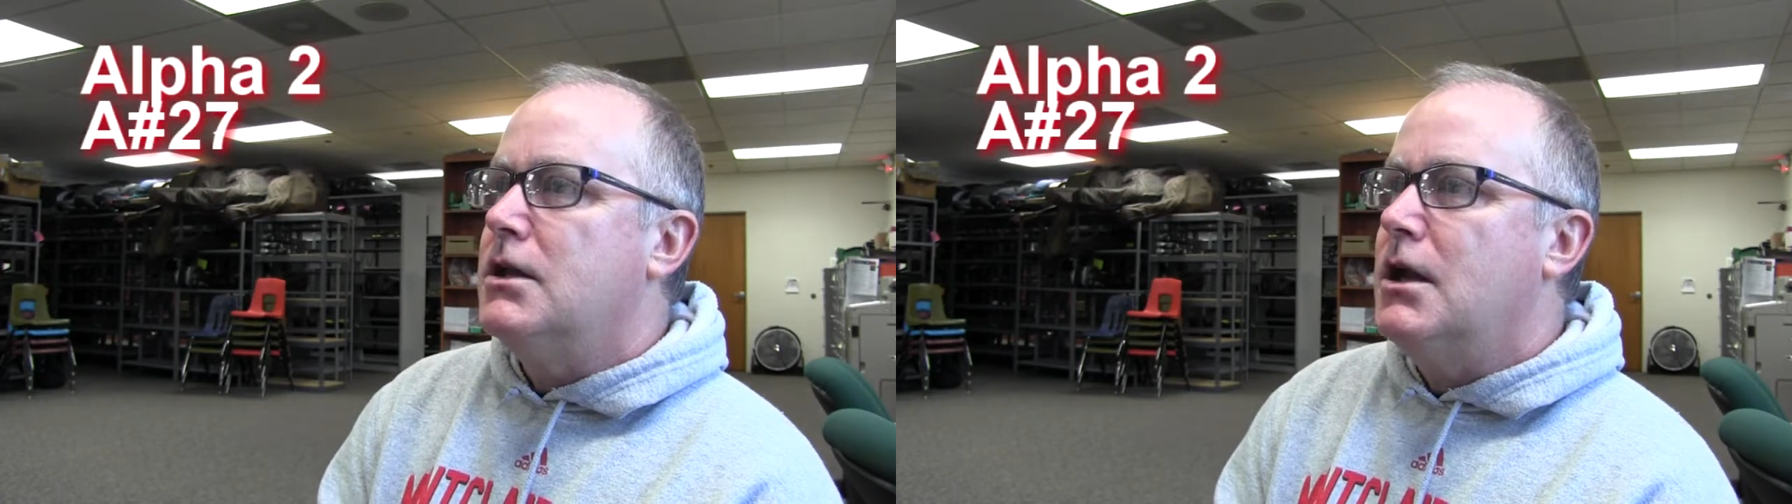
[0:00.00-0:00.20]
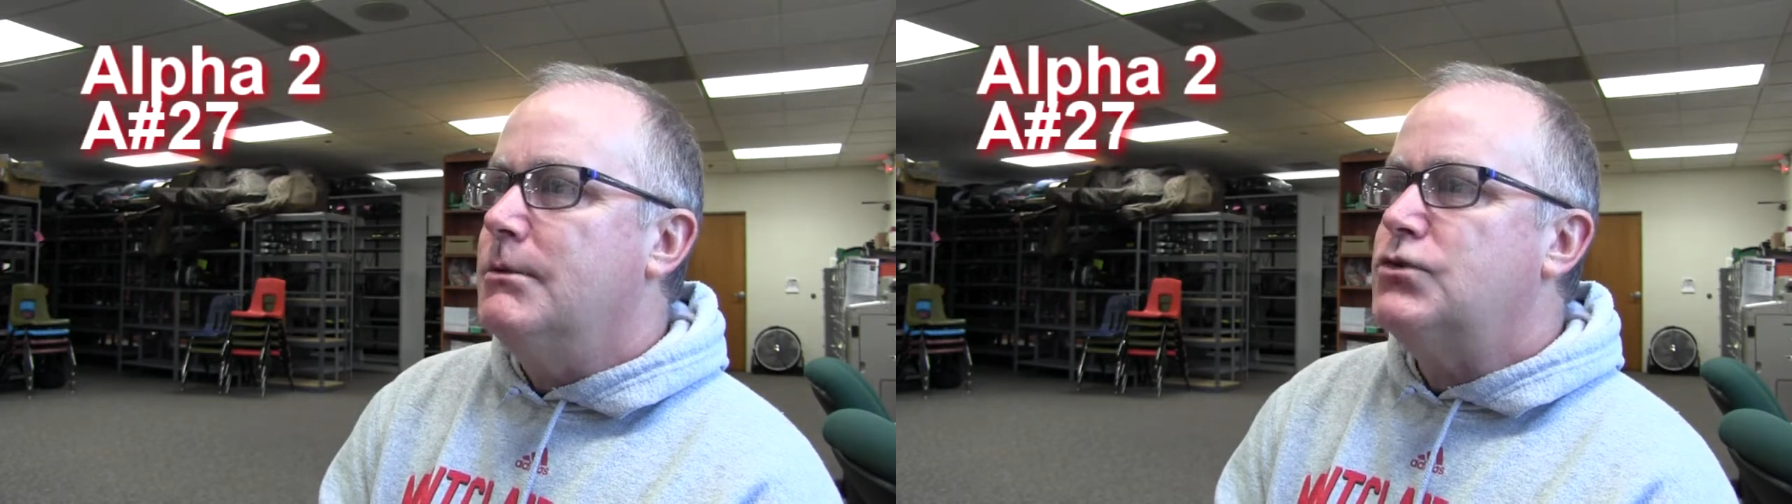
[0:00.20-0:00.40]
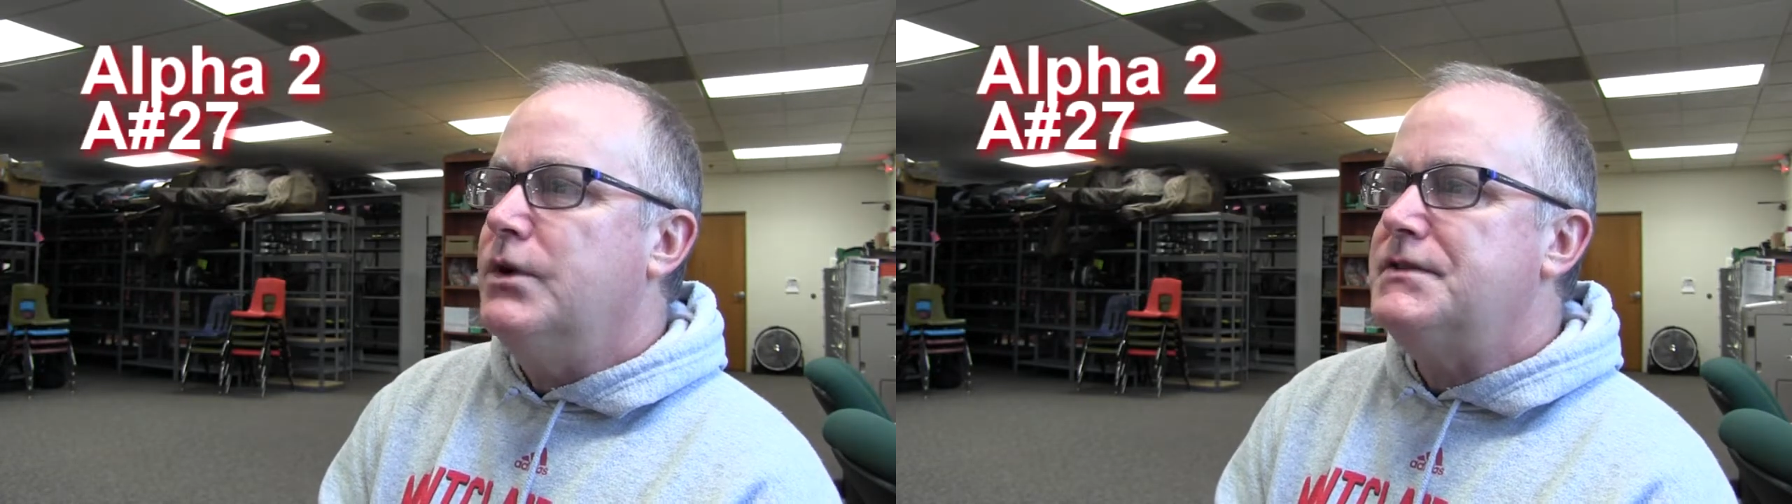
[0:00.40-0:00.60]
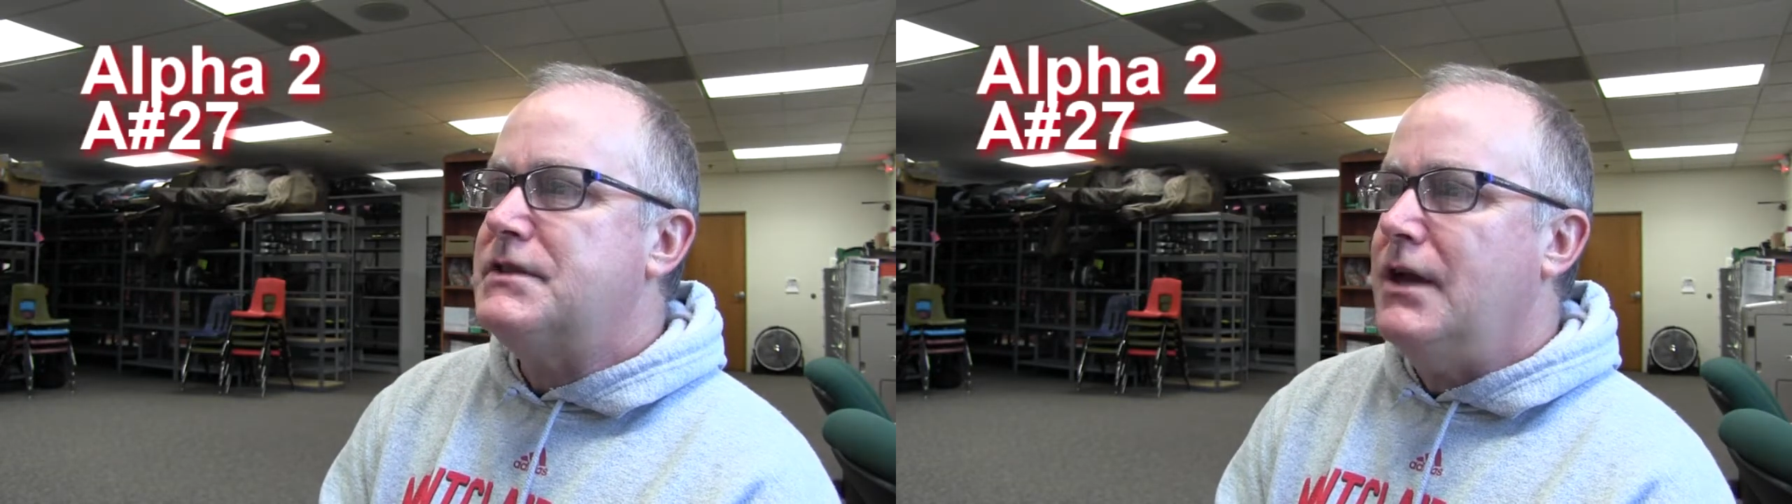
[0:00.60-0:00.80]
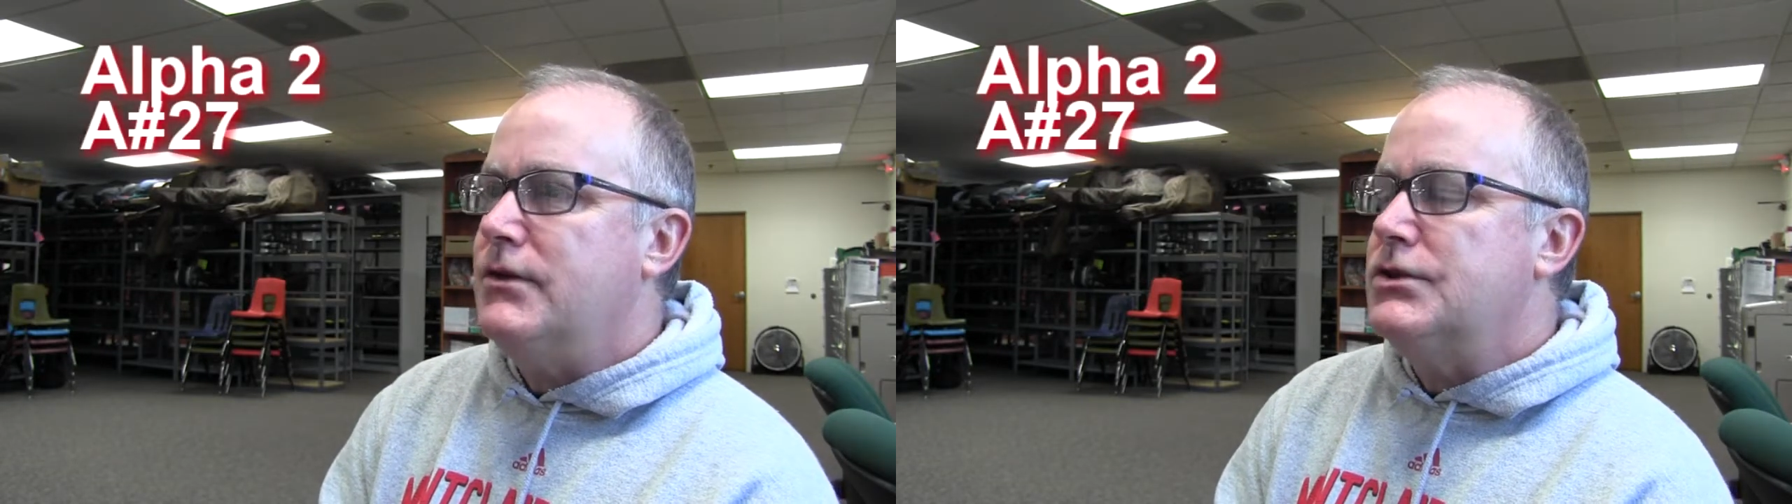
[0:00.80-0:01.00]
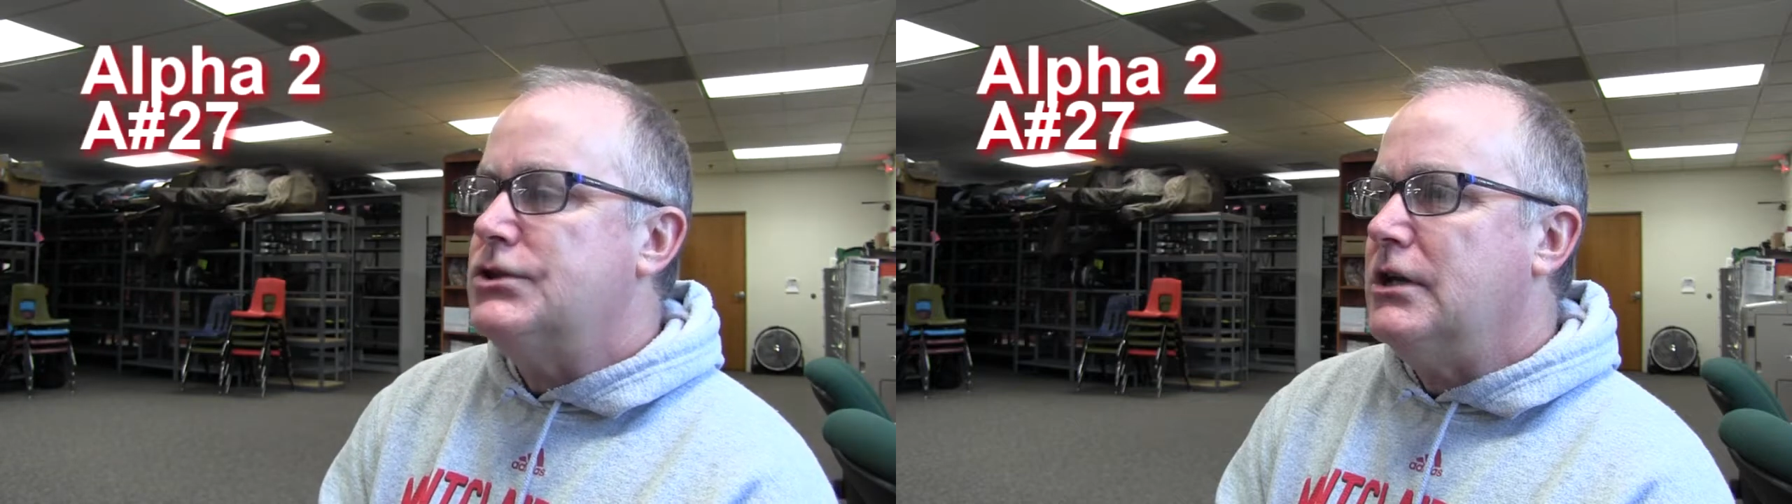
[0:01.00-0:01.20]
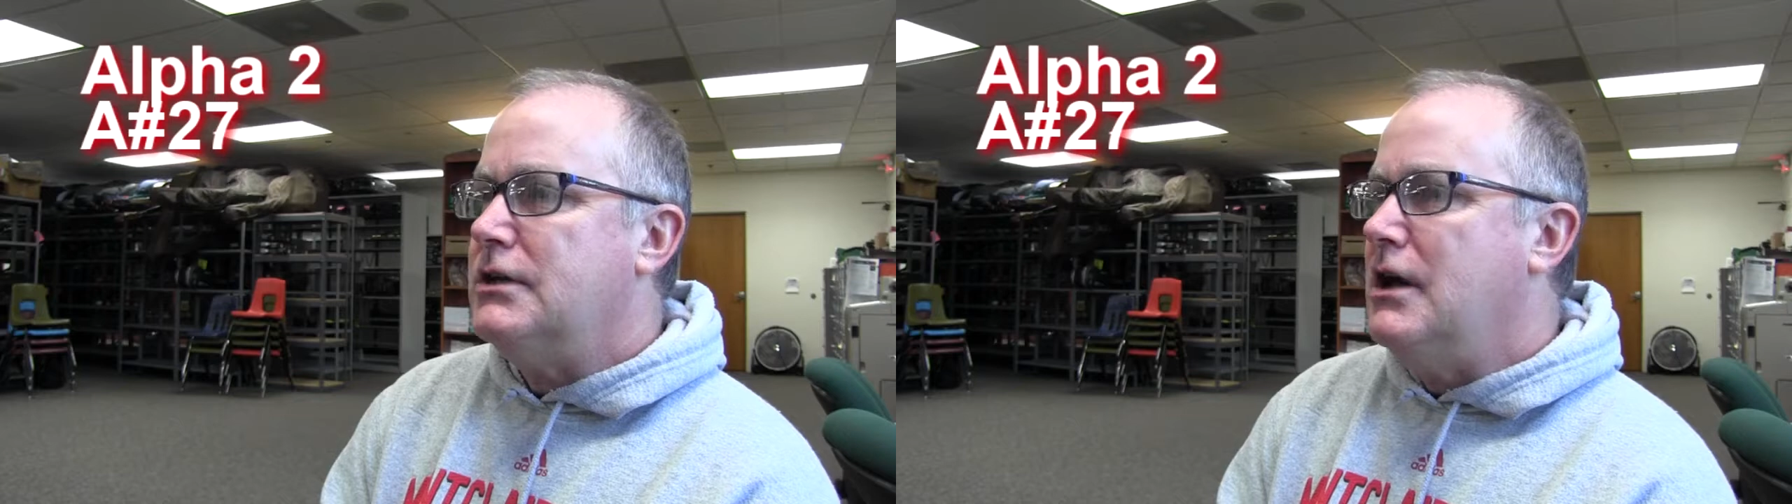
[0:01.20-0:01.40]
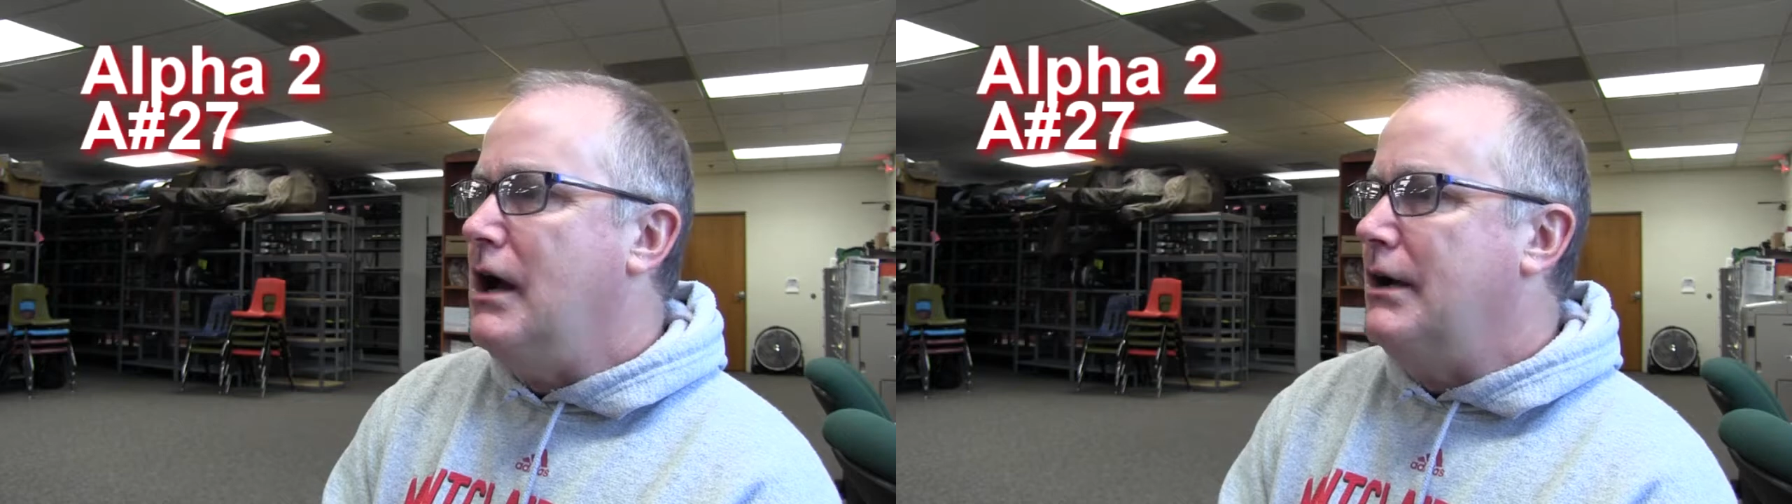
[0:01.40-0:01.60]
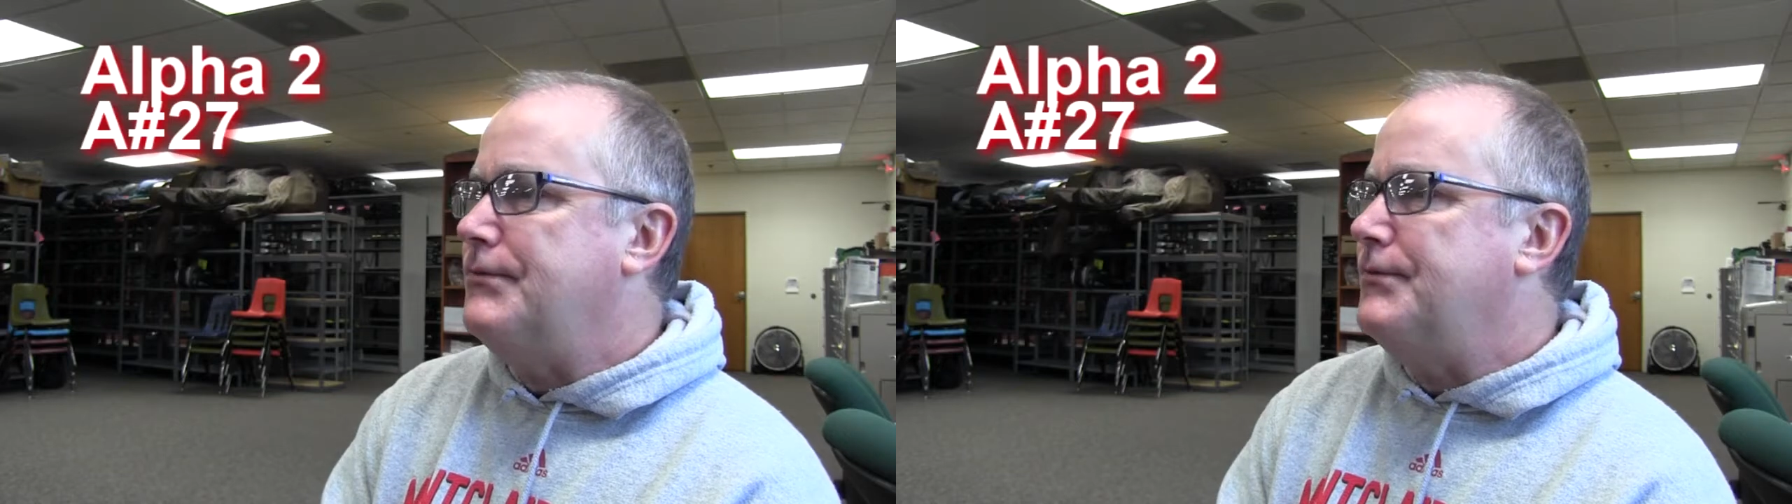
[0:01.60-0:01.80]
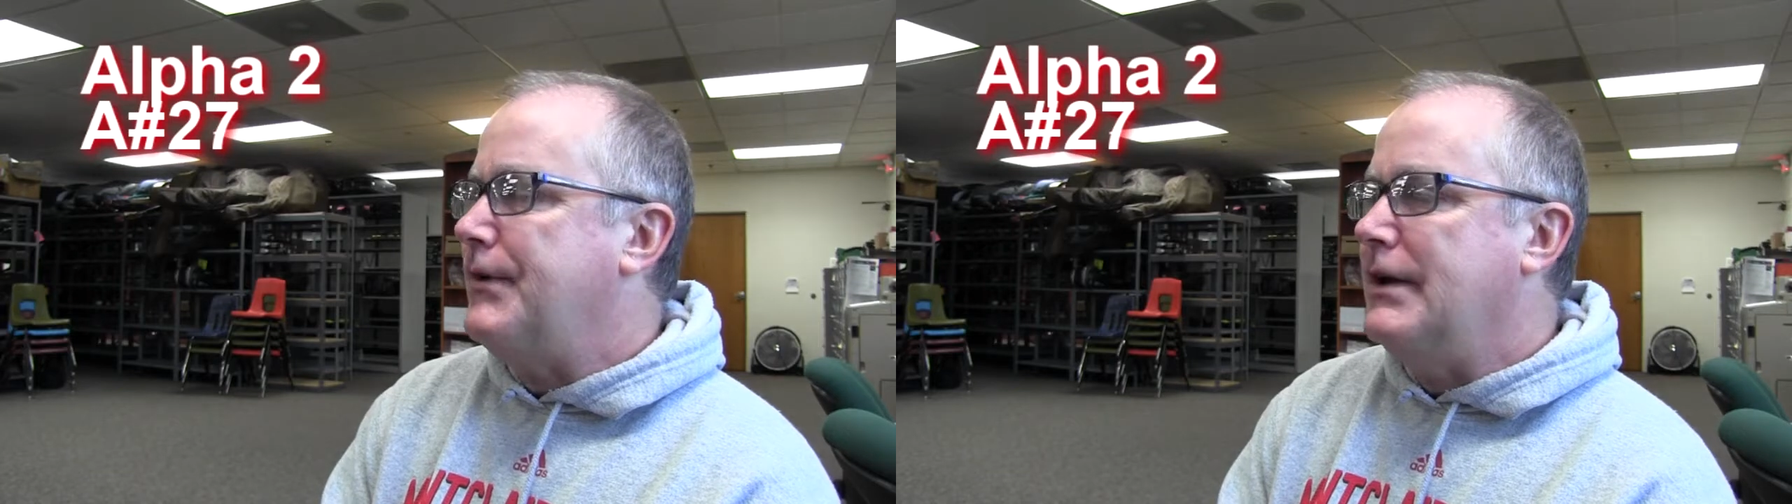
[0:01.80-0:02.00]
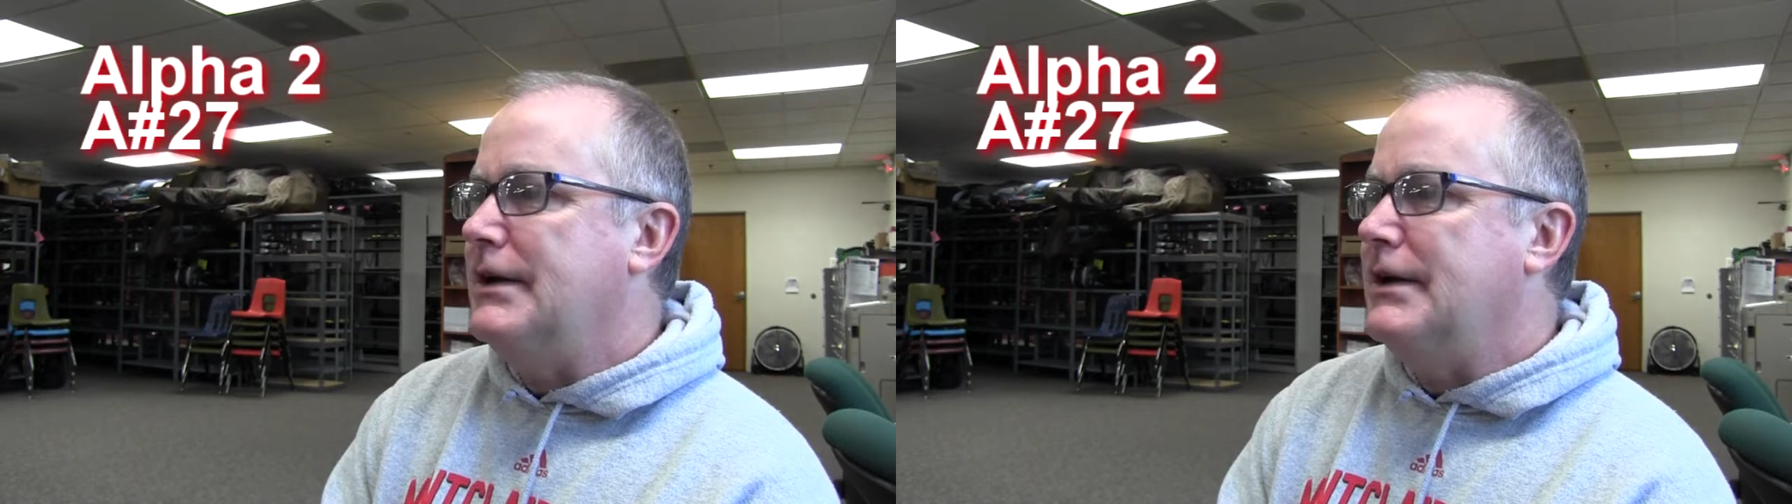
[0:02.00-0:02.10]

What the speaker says: Number 27, Shake It Off.